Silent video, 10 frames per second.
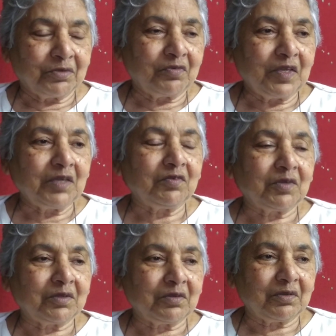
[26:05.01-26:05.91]
So we
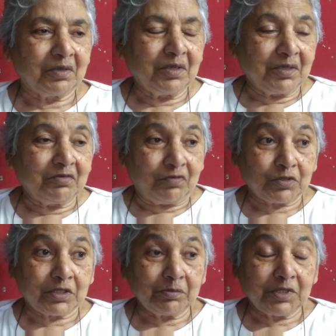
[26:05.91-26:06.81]
were, yeah.
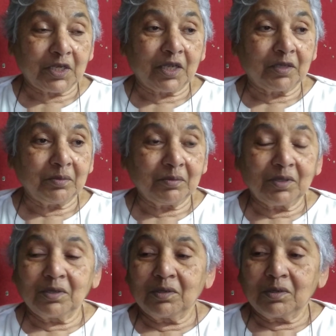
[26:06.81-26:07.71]
for some time,
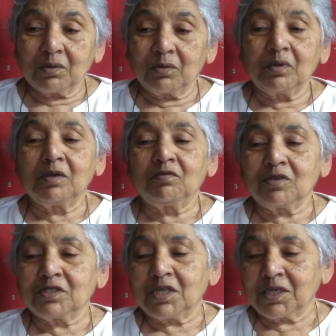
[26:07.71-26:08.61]
Goa
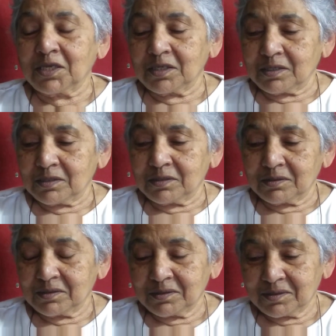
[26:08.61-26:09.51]
was like a...